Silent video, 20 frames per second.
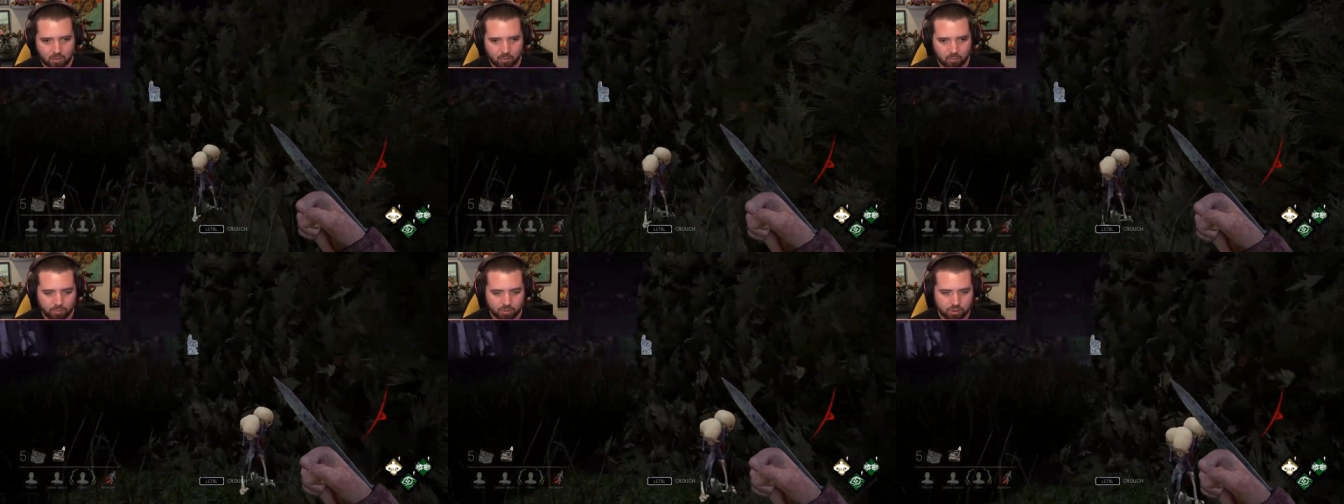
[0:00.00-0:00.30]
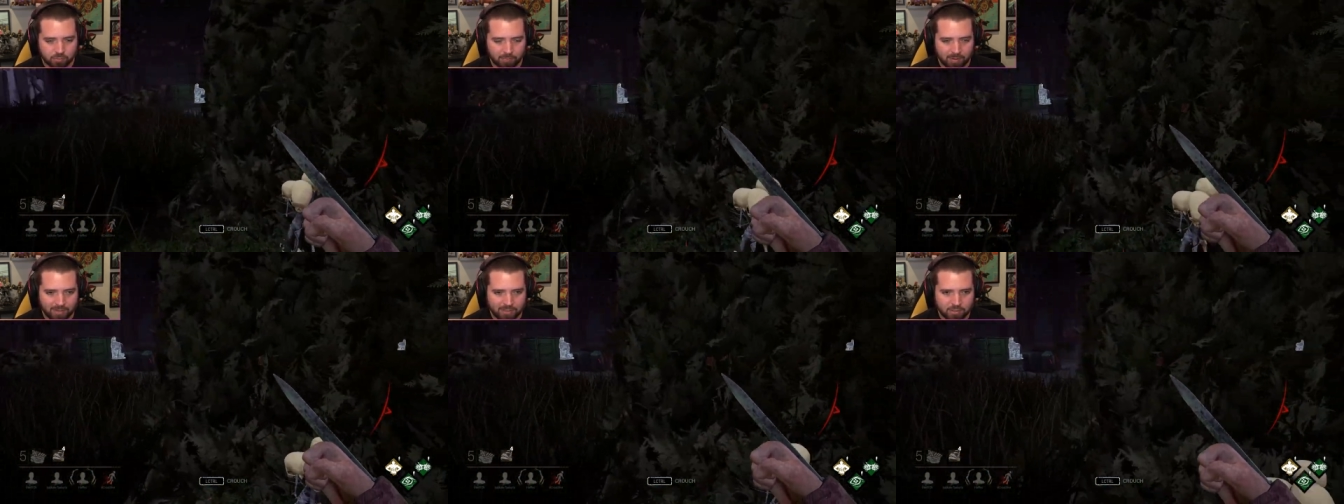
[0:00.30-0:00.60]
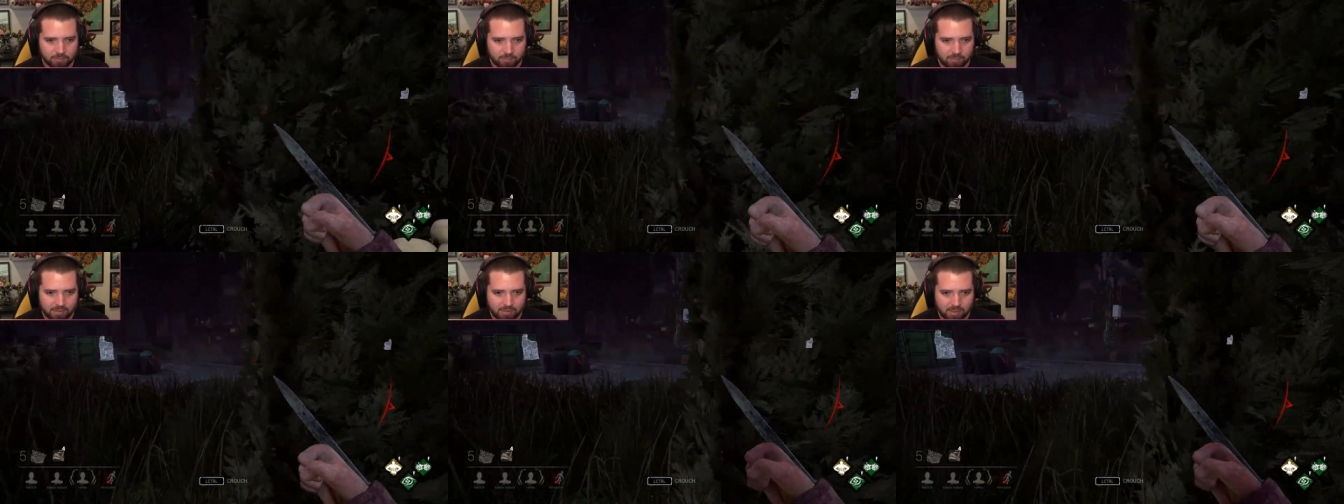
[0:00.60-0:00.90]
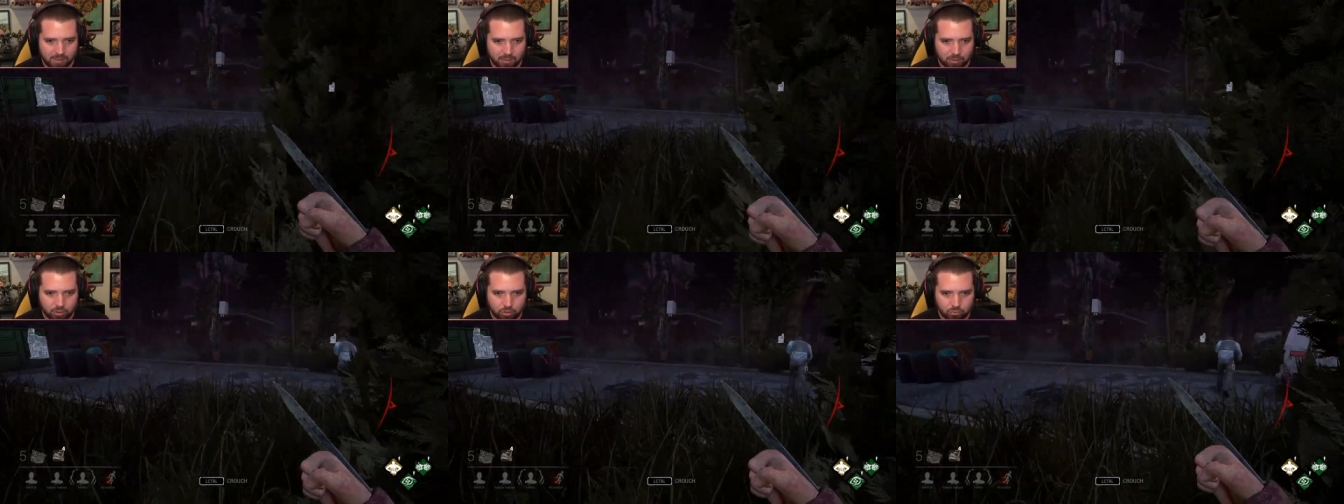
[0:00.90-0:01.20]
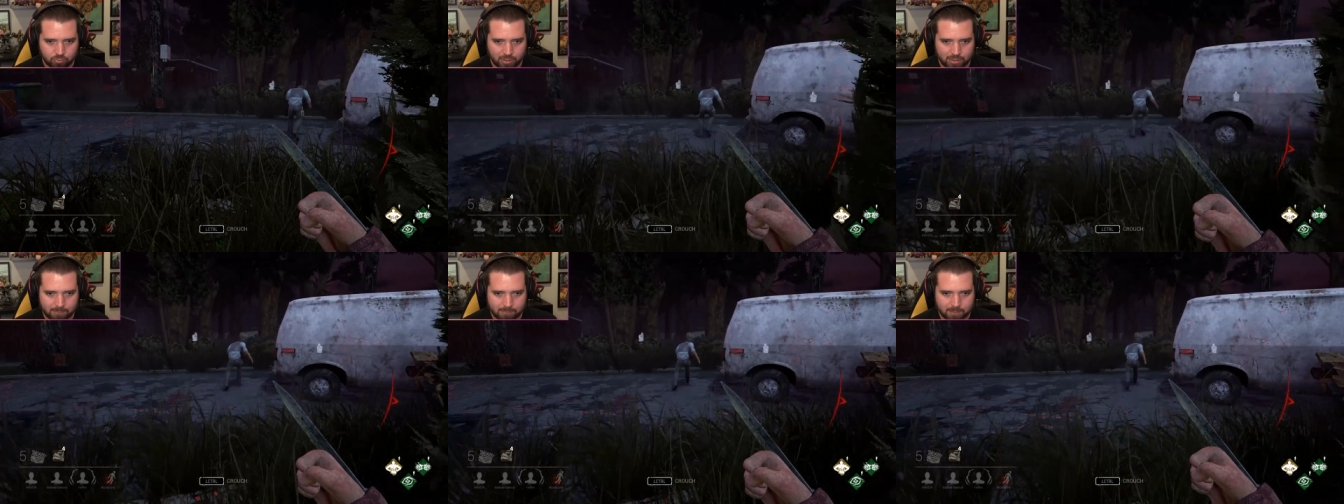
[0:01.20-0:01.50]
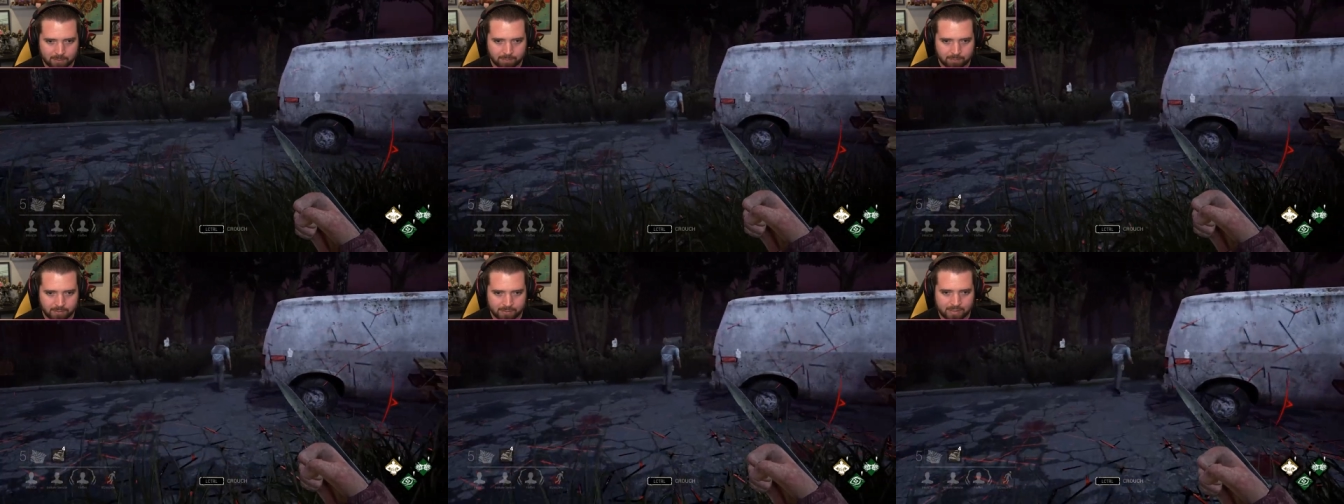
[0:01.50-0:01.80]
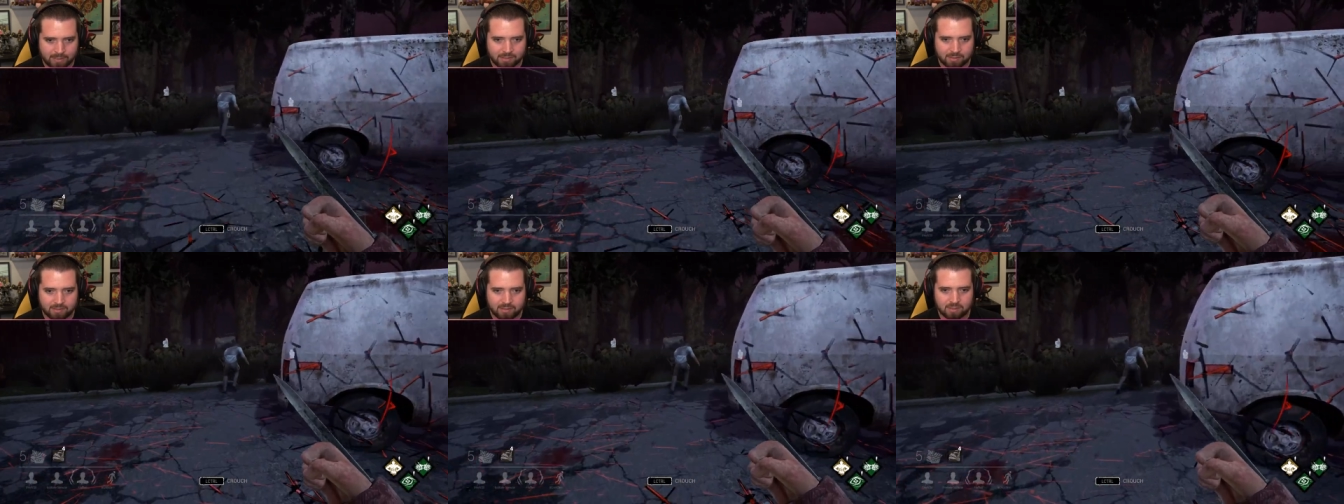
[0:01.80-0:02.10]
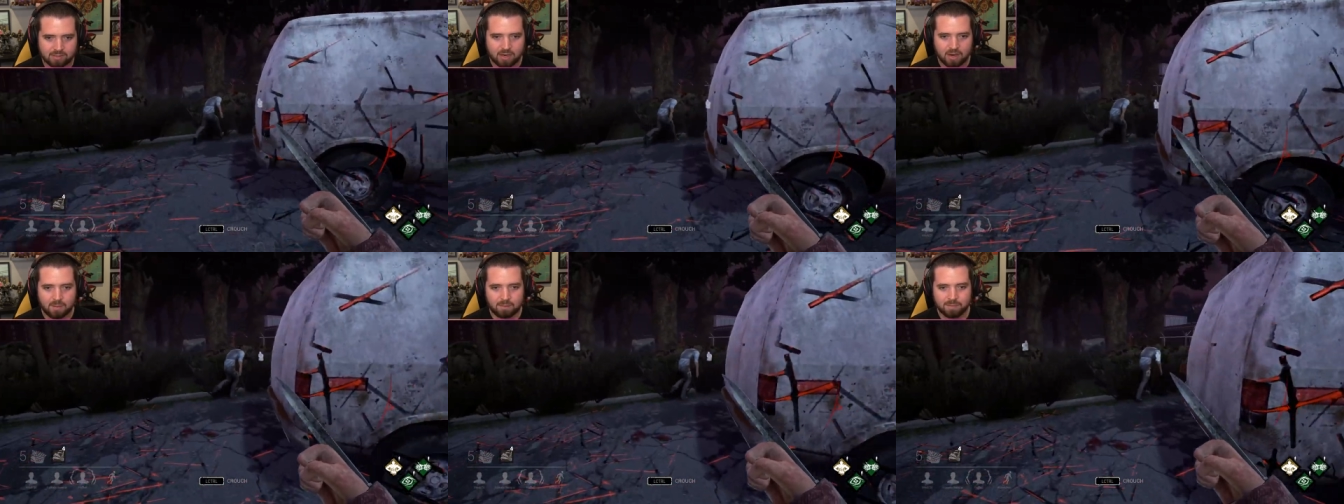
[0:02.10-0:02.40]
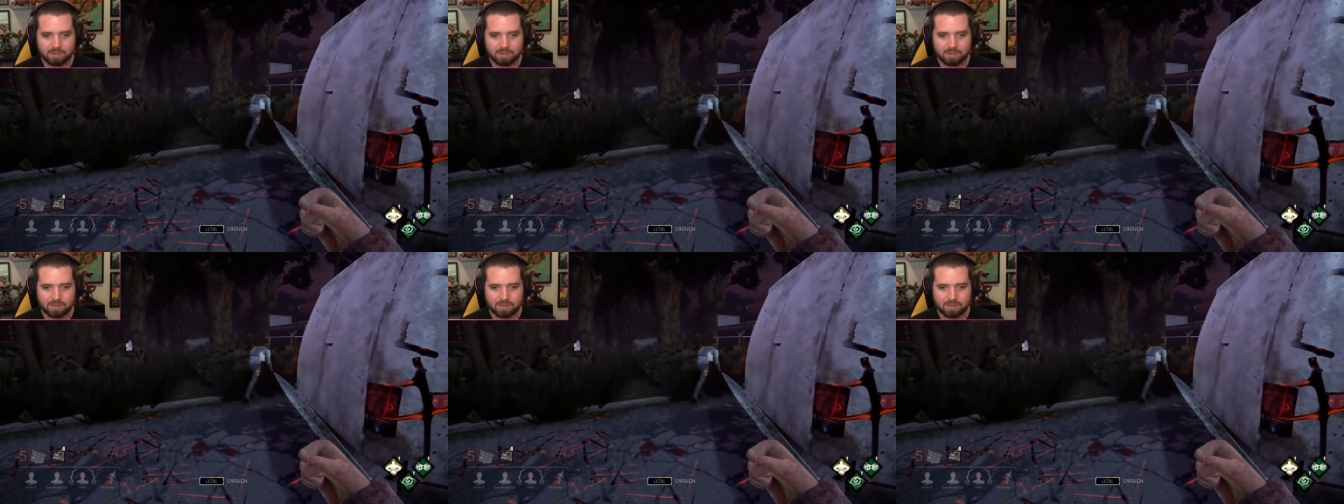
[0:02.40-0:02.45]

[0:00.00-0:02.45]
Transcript: which makes me incredibly pleased